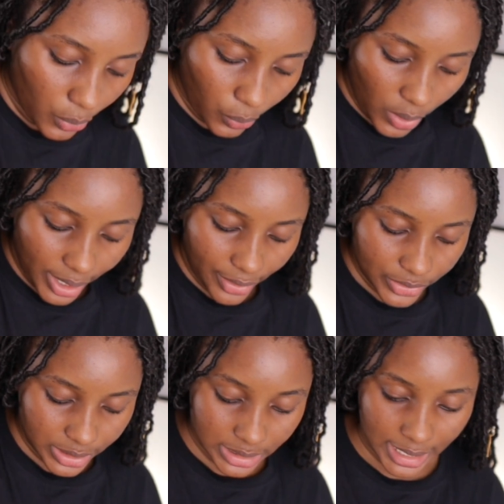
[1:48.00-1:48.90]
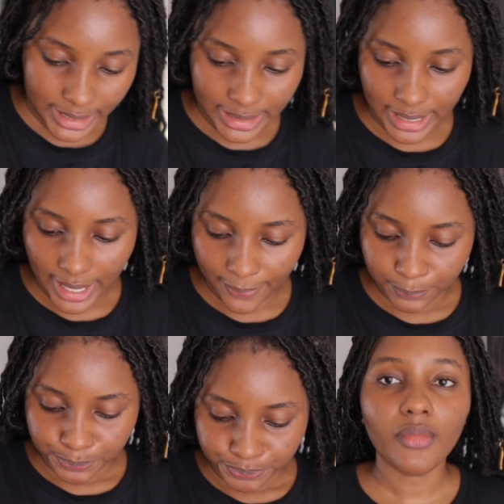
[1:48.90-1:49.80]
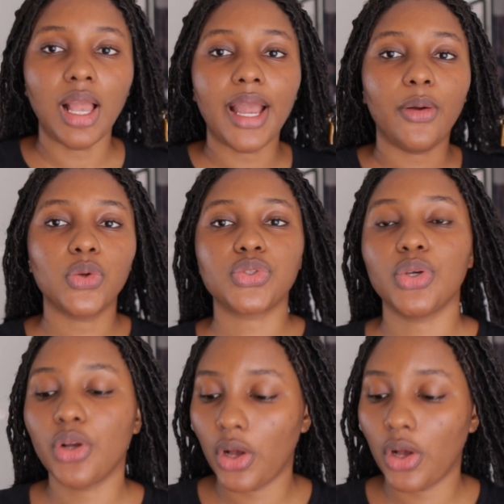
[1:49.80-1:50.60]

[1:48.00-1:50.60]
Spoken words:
What else did I get? I also